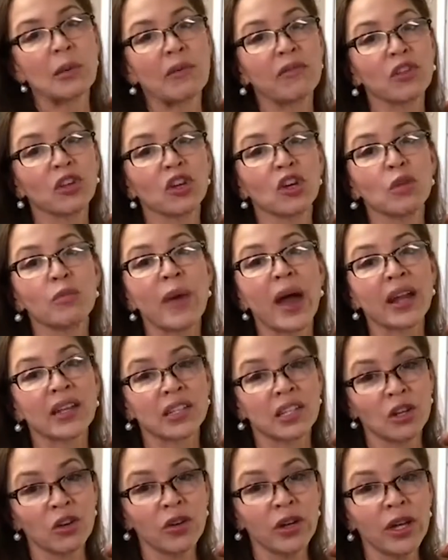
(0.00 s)
of the good
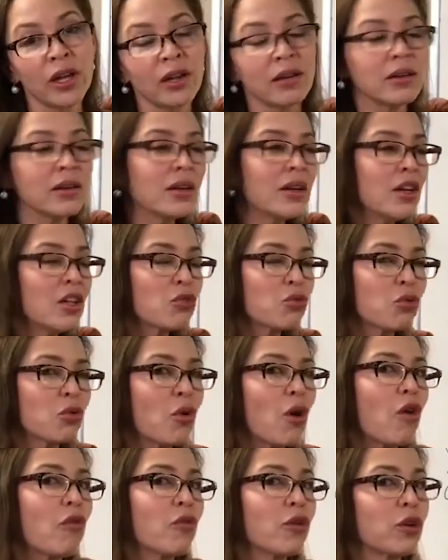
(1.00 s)
bacteria through
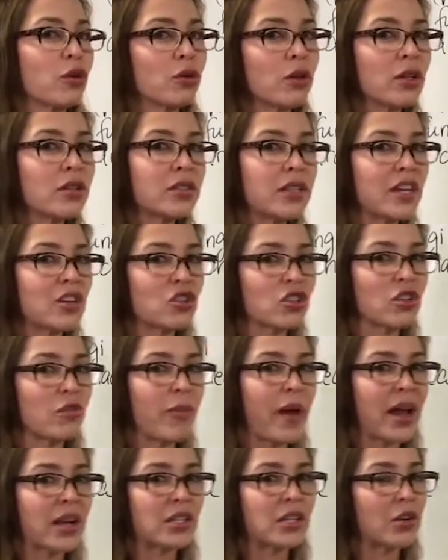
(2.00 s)
overutilization
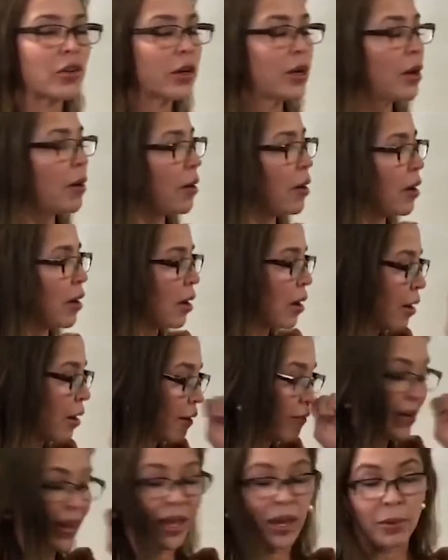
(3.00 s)

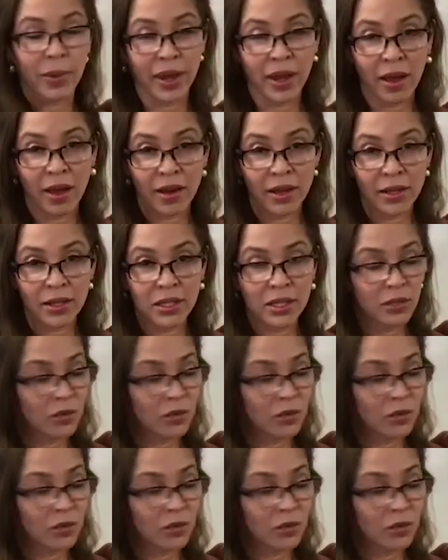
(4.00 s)
of antibiotics,